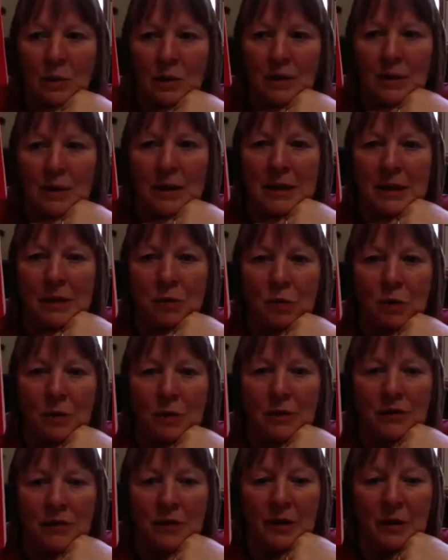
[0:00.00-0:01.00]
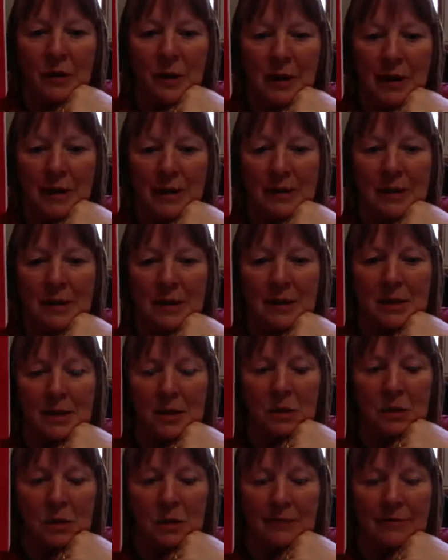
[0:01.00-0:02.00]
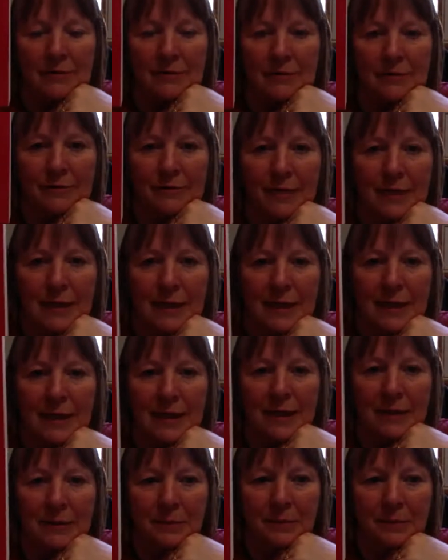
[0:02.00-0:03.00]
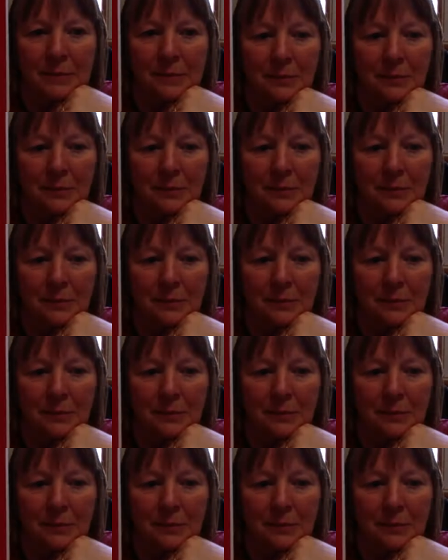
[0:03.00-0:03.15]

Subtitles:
at least one of you has solar fire.